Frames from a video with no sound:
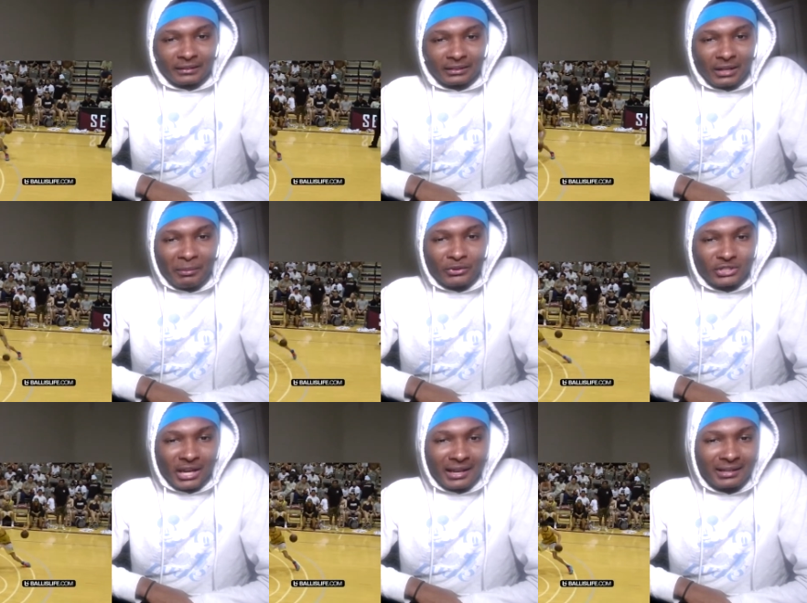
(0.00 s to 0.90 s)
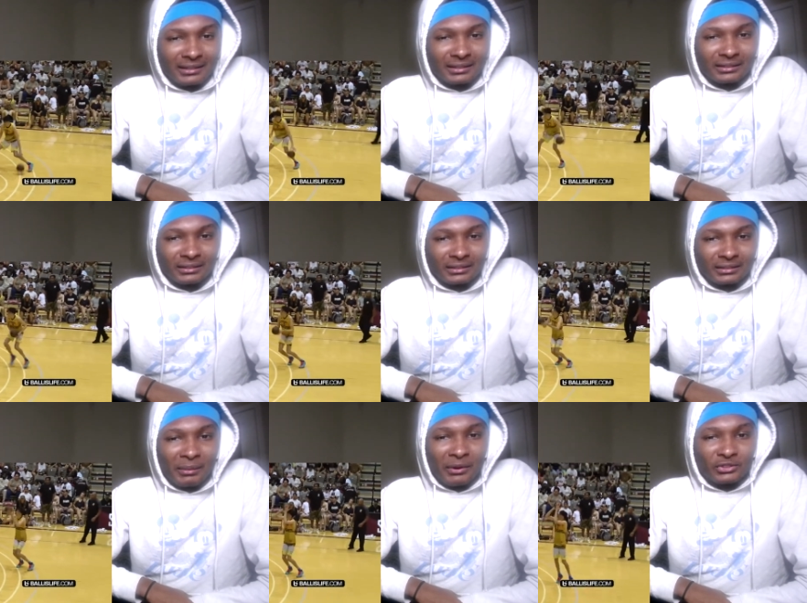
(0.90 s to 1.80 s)
Come on, Chet.
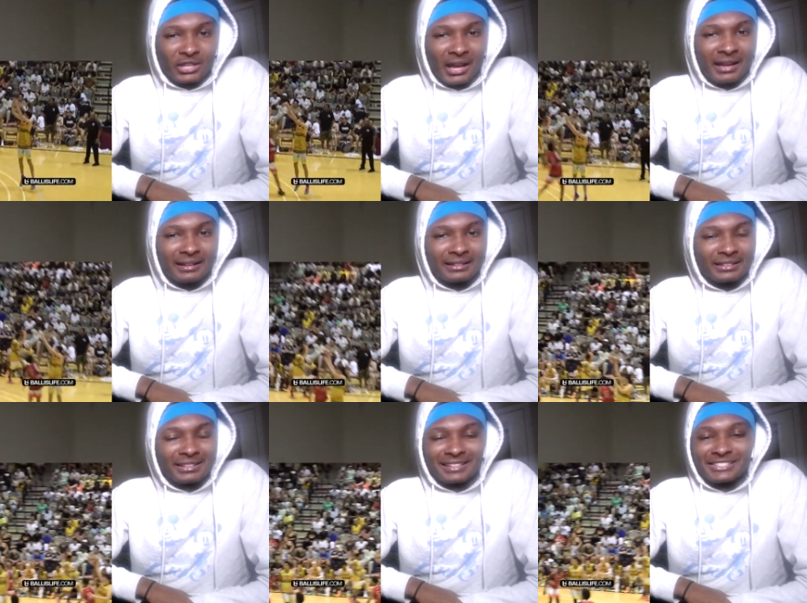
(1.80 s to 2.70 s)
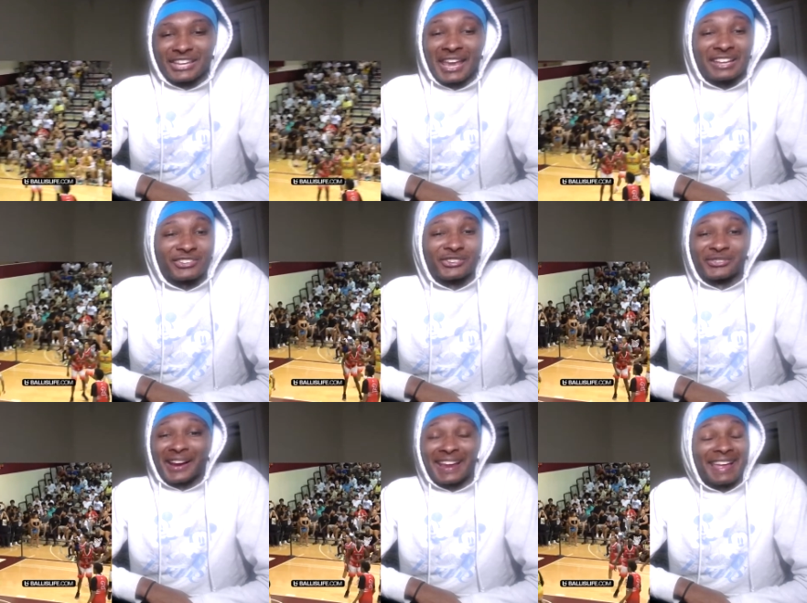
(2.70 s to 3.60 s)
Come on, Chet. Chet,
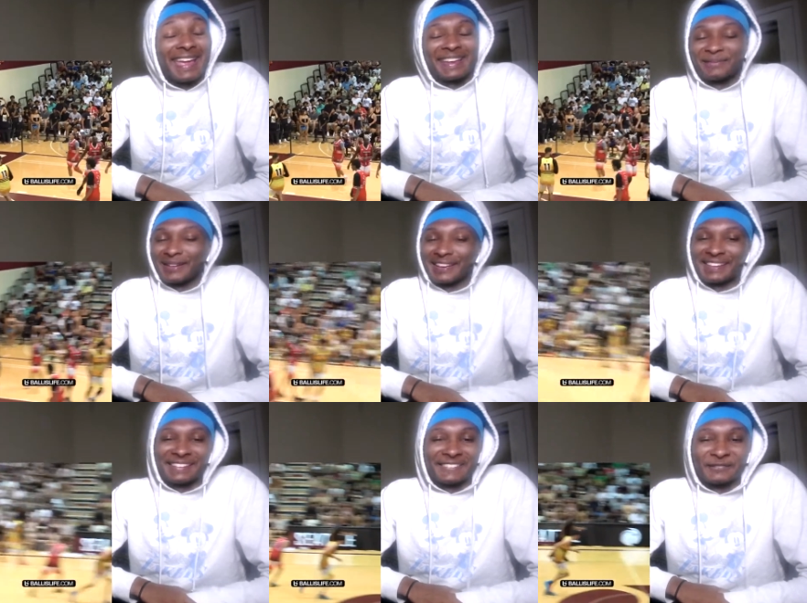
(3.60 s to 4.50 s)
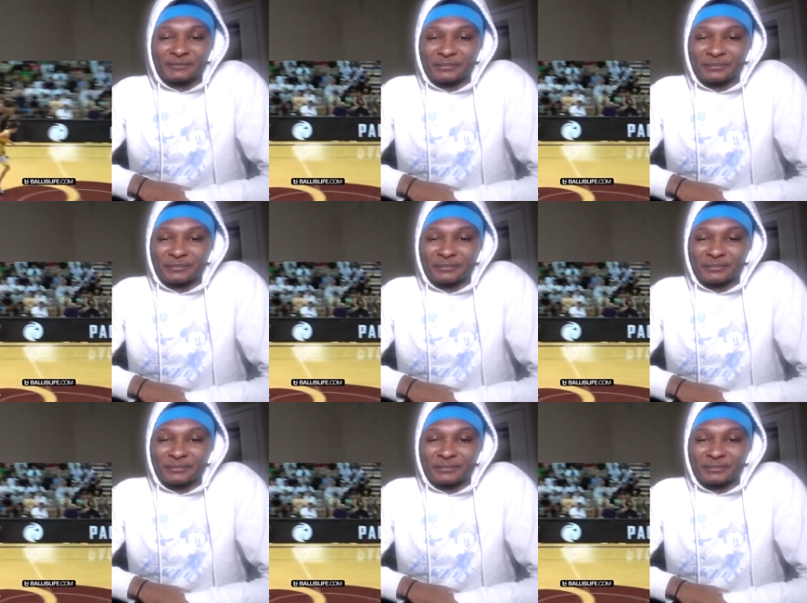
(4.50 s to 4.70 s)
great, Hey, man.